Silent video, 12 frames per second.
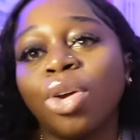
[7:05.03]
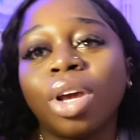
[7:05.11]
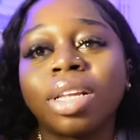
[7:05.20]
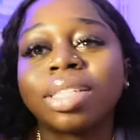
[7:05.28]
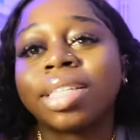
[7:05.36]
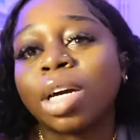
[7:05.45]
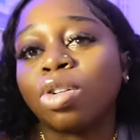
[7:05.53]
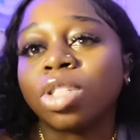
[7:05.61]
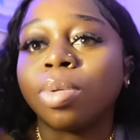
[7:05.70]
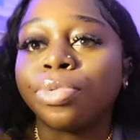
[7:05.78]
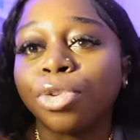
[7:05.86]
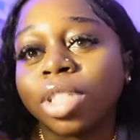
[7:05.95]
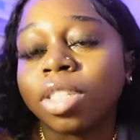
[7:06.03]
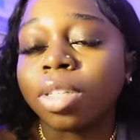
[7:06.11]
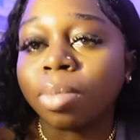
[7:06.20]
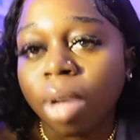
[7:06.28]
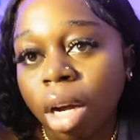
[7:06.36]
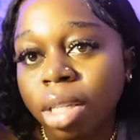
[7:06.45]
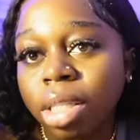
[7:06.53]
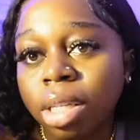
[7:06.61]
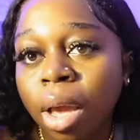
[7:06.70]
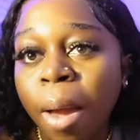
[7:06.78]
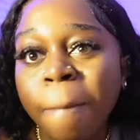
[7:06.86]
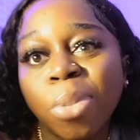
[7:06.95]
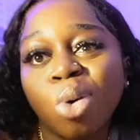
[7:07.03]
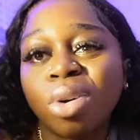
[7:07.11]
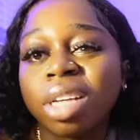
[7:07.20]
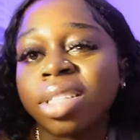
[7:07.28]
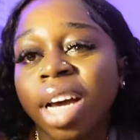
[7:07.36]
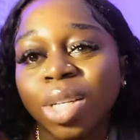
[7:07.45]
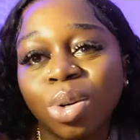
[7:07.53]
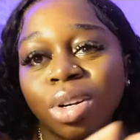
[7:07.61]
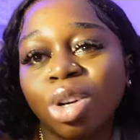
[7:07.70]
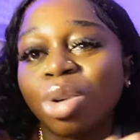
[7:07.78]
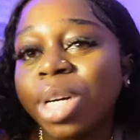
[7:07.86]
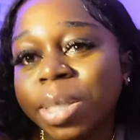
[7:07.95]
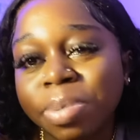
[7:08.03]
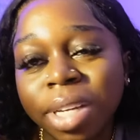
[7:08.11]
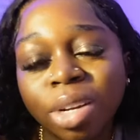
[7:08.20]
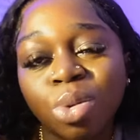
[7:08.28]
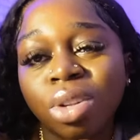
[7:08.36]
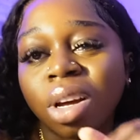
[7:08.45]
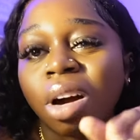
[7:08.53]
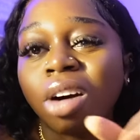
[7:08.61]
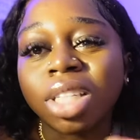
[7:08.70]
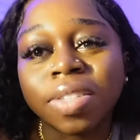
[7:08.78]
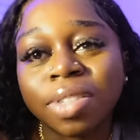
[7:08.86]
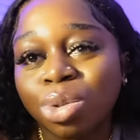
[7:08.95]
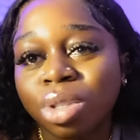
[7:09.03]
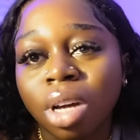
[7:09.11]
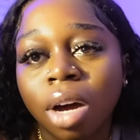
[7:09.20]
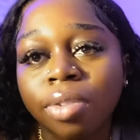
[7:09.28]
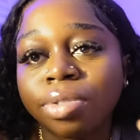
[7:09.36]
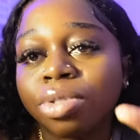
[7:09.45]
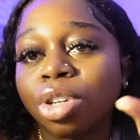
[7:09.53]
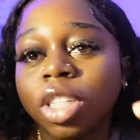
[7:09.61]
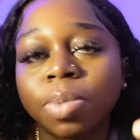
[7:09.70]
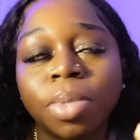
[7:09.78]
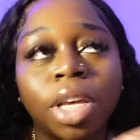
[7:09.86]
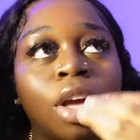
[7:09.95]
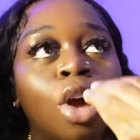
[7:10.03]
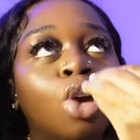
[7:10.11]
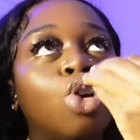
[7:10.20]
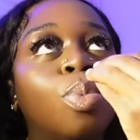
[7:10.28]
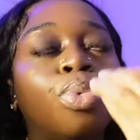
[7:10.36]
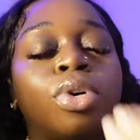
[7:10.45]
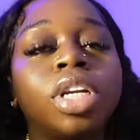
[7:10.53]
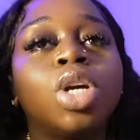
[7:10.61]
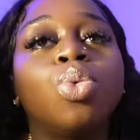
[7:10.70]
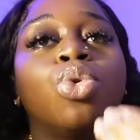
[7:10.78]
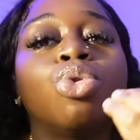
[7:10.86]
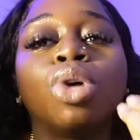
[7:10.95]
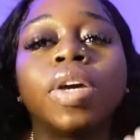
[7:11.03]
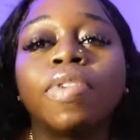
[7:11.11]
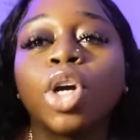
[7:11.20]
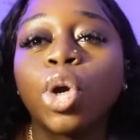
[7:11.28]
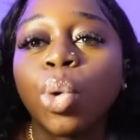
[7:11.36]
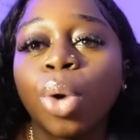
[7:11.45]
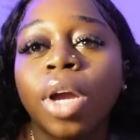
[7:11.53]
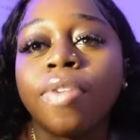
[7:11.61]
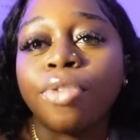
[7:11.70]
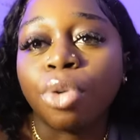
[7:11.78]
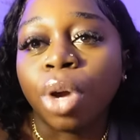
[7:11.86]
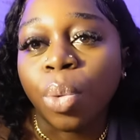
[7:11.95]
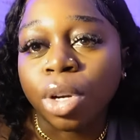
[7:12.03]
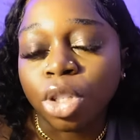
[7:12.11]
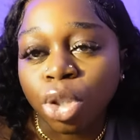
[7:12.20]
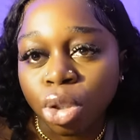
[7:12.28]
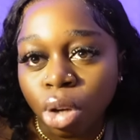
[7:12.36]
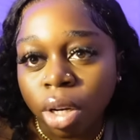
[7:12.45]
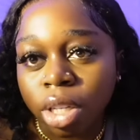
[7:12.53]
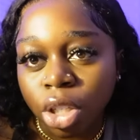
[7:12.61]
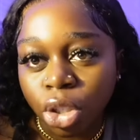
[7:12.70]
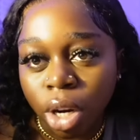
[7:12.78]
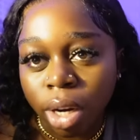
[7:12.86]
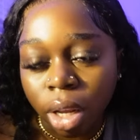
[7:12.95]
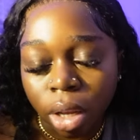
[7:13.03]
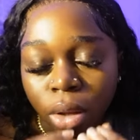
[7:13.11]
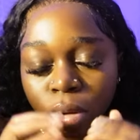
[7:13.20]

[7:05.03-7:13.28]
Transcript: You can just snack on some fruits and some nuts, but all the snacks on the crisps and all the artificial stuff, trust me, your body will not even crave for it once you start this journey.